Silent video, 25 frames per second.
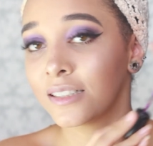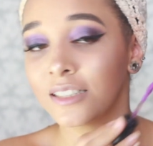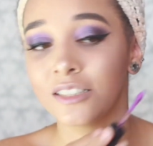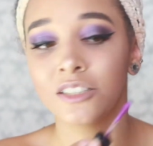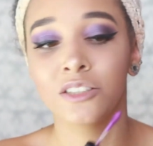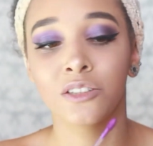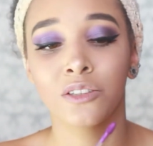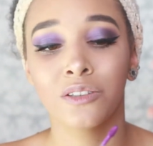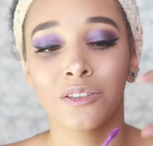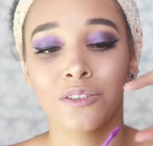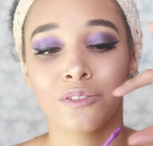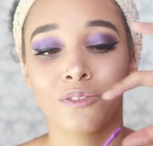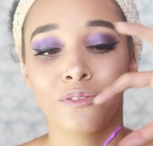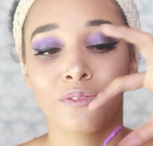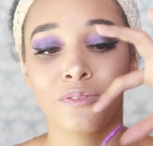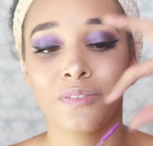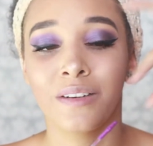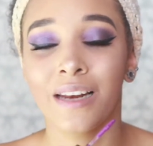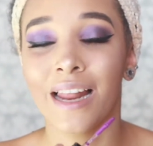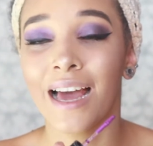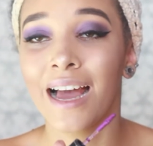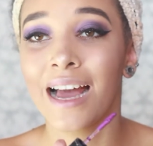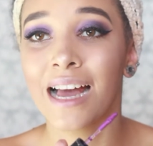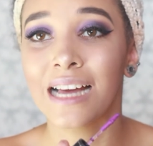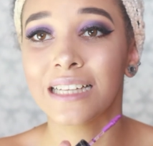It's not
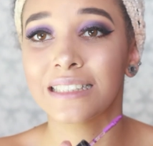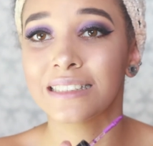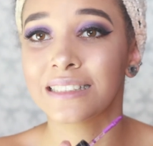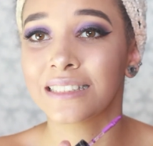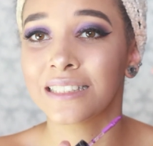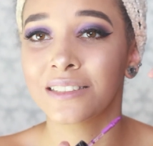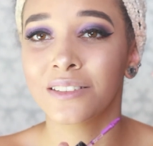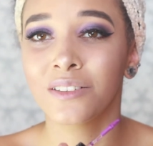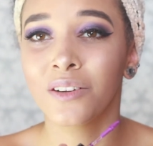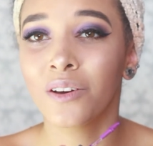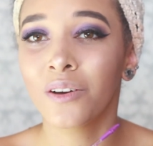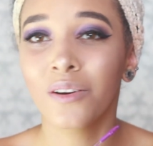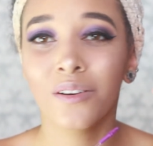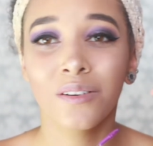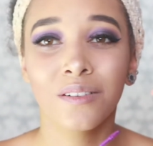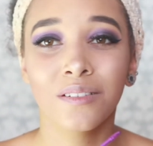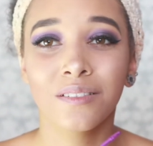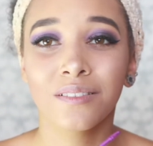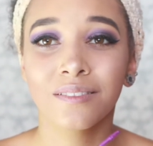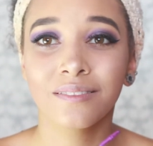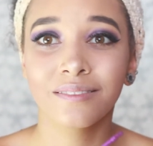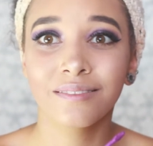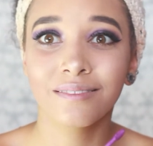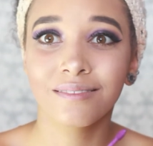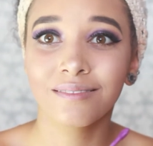flat and
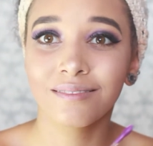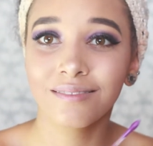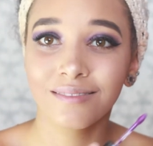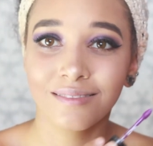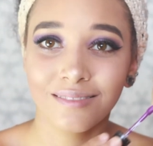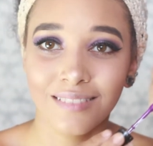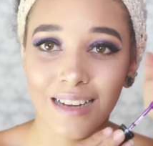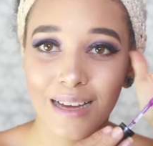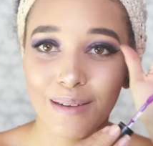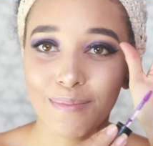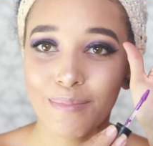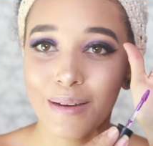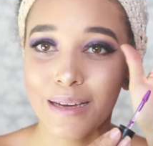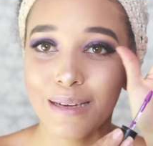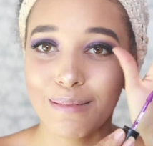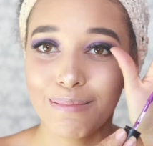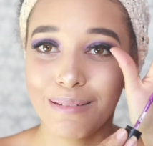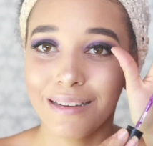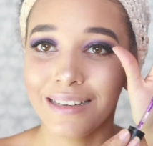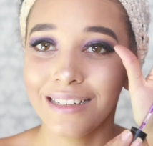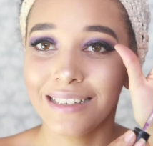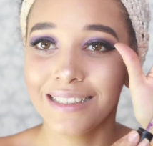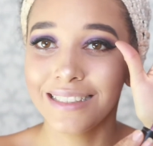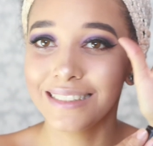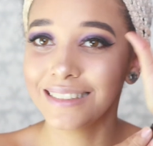long like
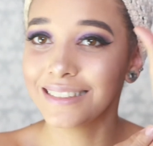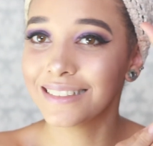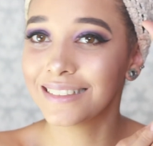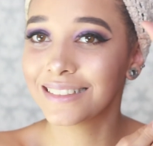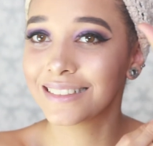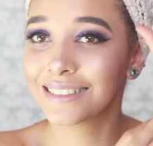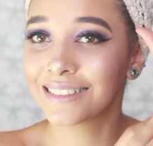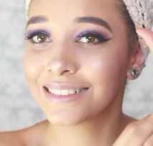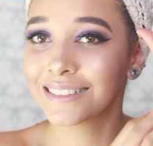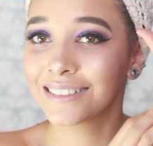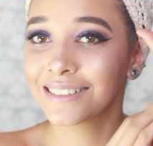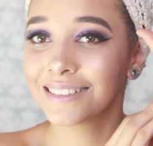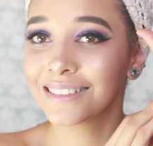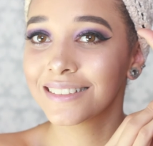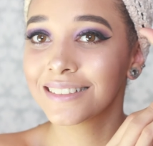Maybelline's.